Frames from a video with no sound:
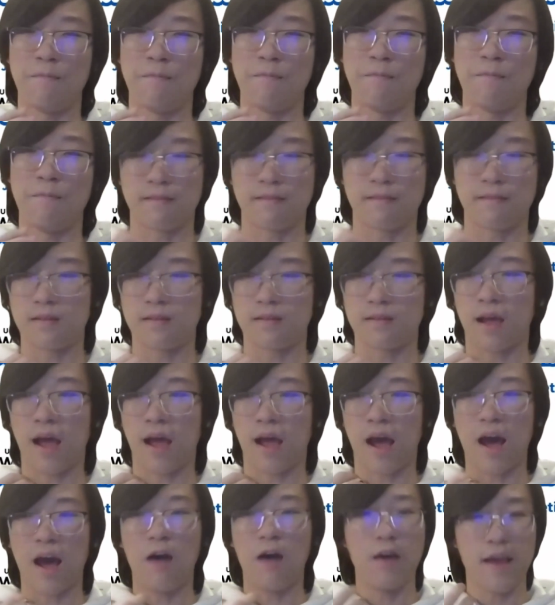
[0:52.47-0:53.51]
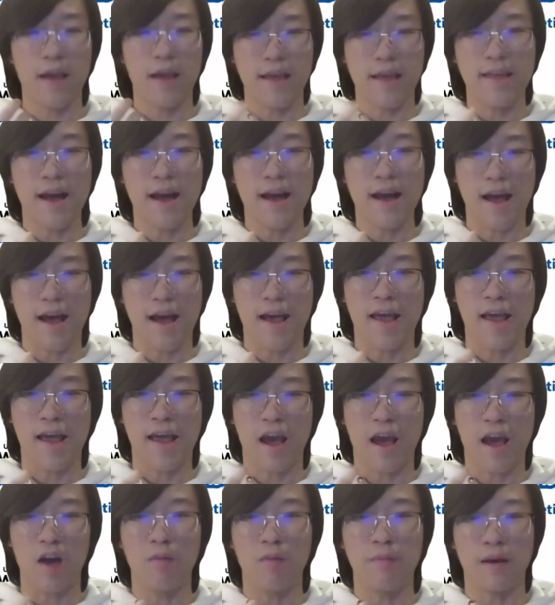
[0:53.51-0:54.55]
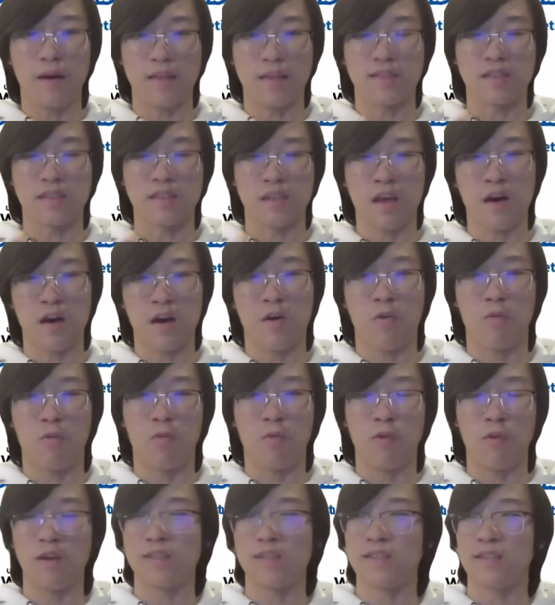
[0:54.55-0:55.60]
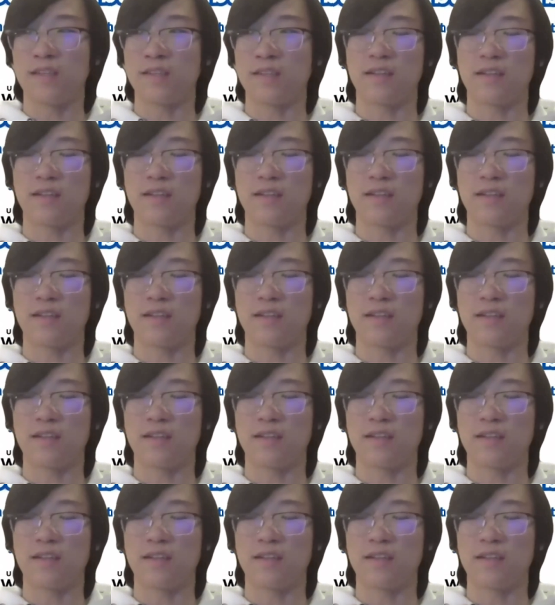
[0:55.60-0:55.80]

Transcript: how AI help us know what does an